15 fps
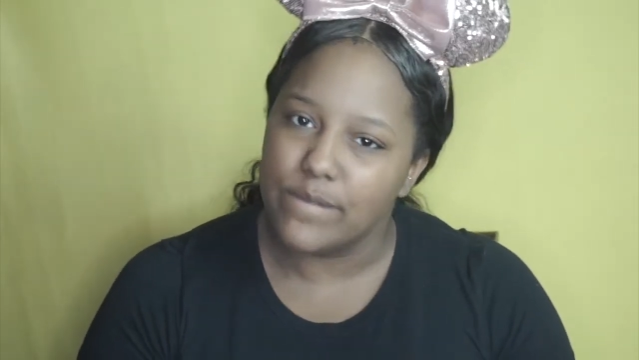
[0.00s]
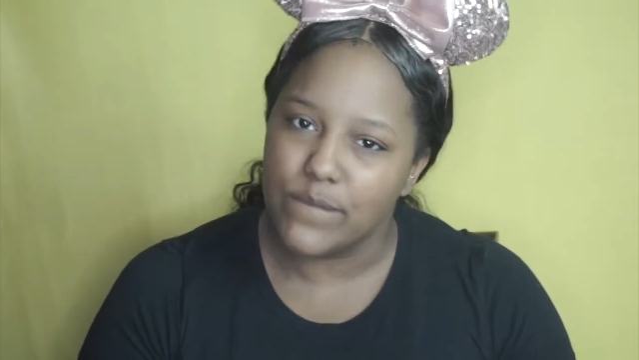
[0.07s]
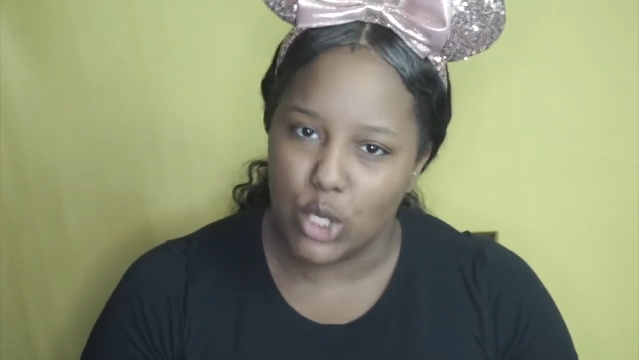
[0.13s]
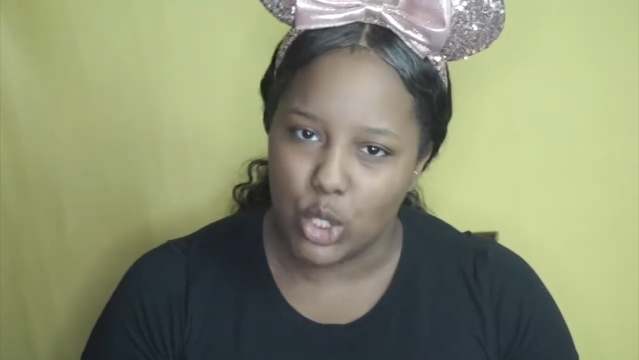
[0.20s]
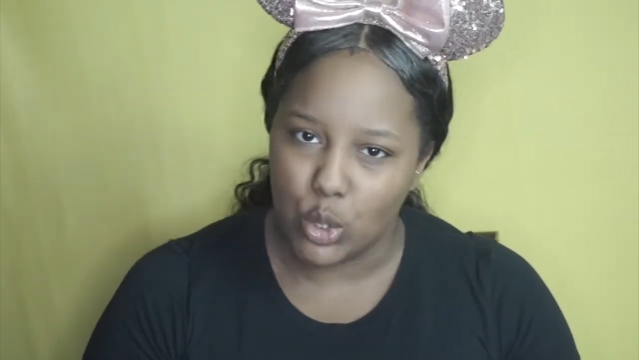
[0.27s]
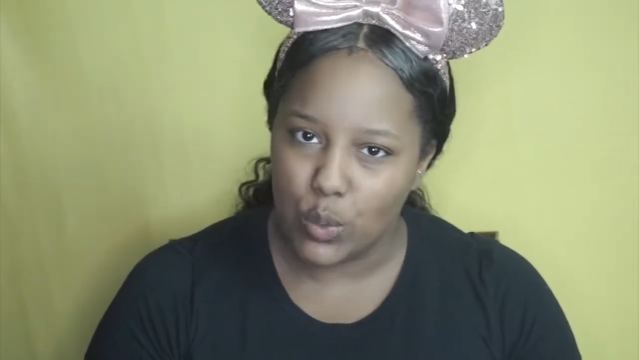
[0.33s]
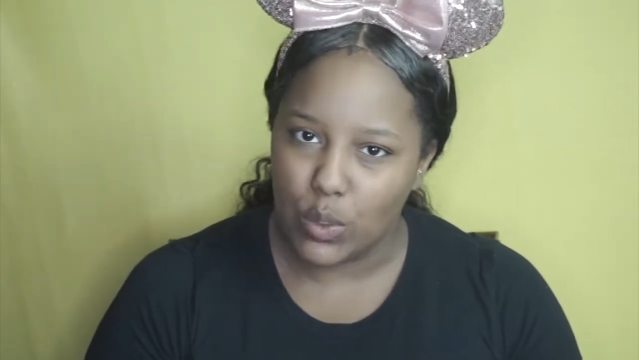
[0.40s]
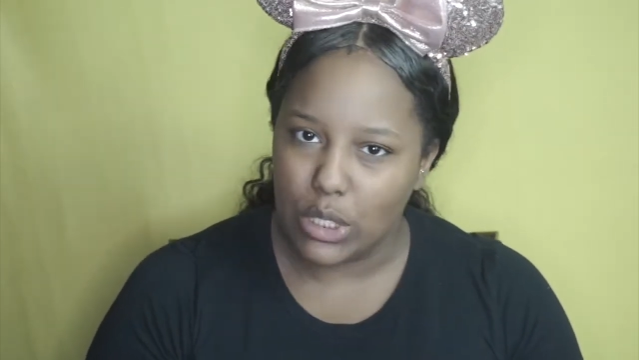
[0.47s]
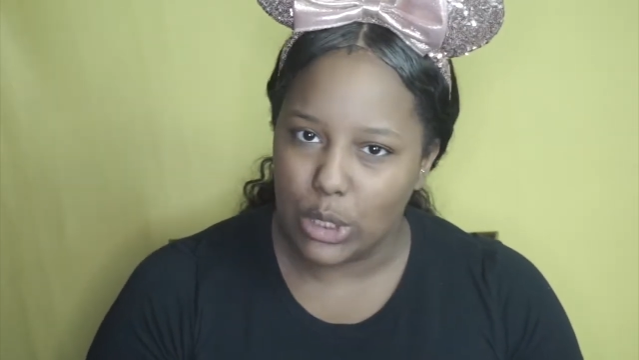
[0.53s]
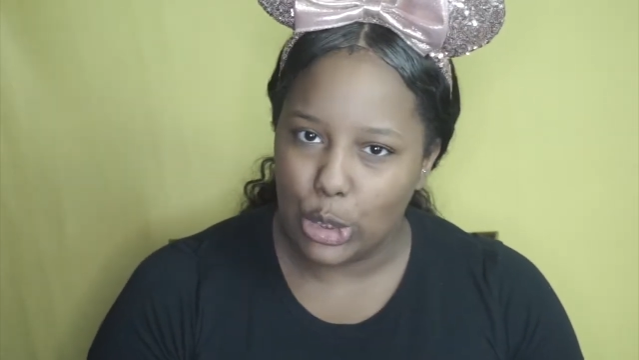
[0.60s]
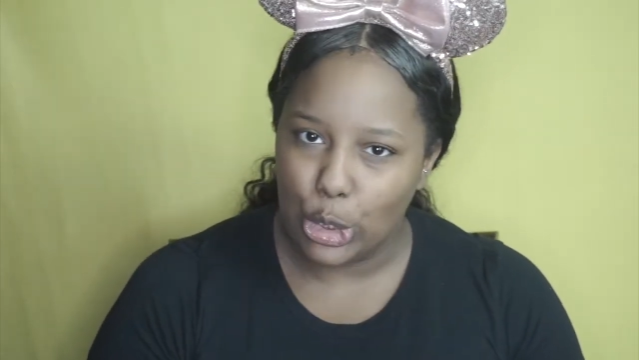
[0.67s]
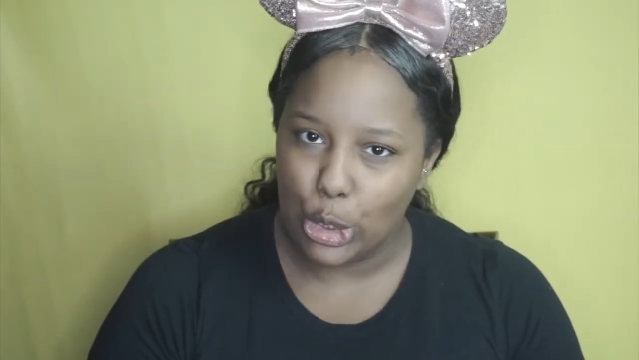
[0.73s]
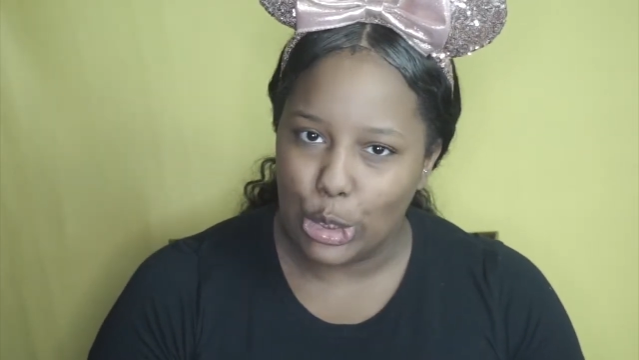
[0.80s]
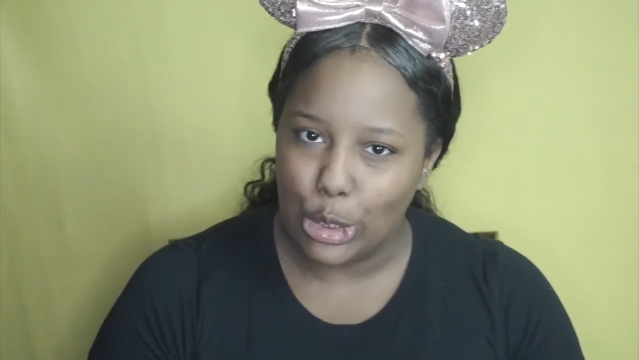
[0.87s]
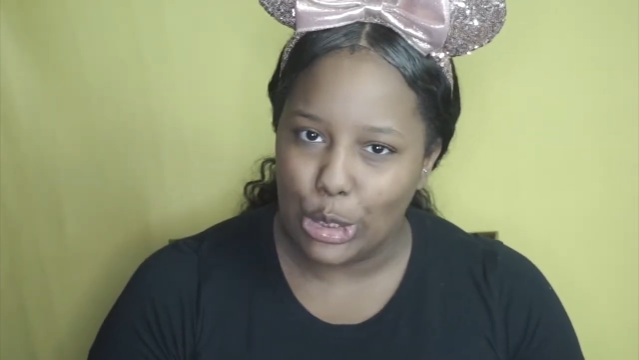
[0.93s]
Vogue
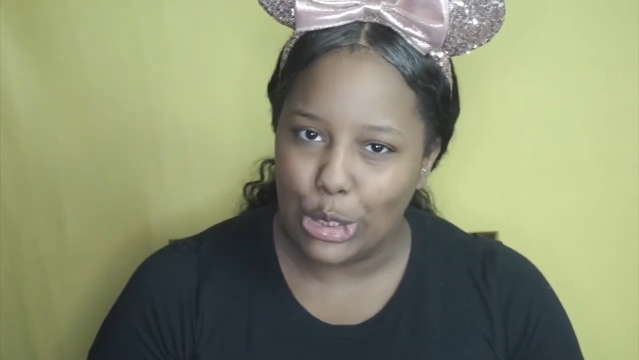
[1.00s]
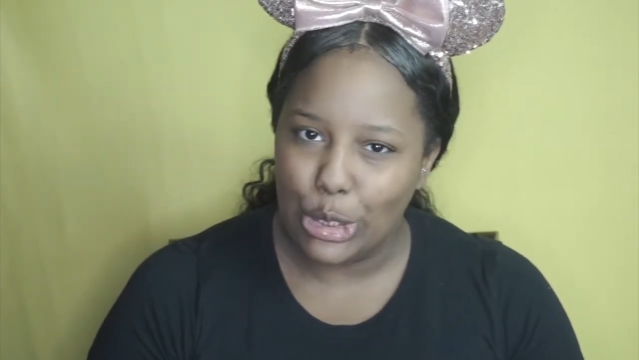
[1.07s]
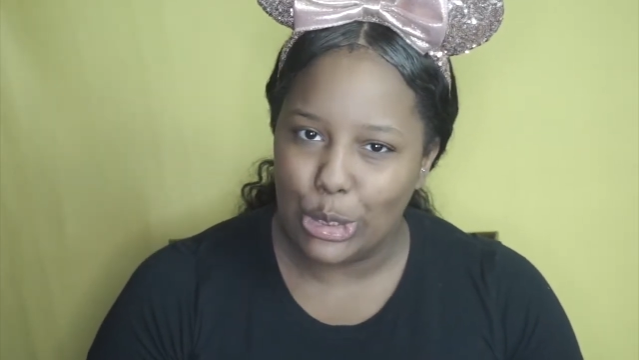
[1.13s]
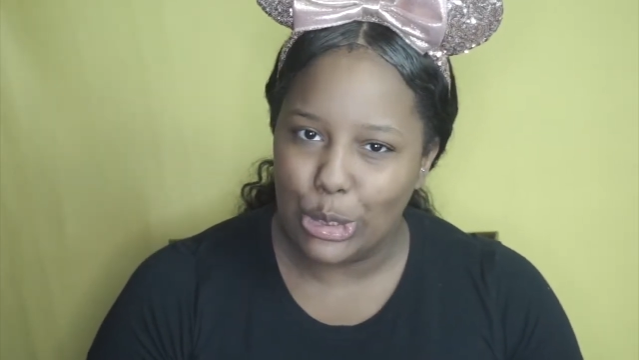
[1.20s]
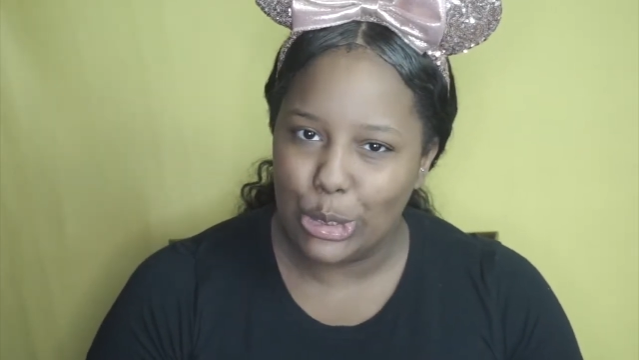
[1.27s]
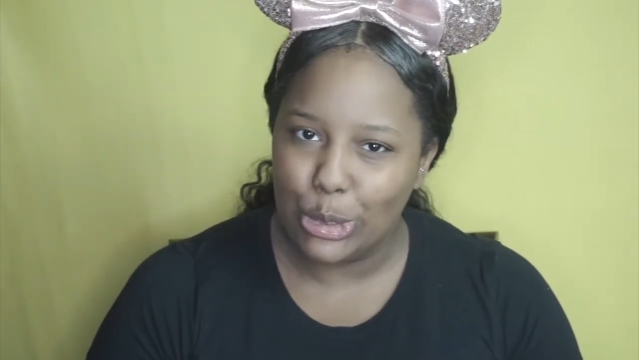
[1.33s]
look.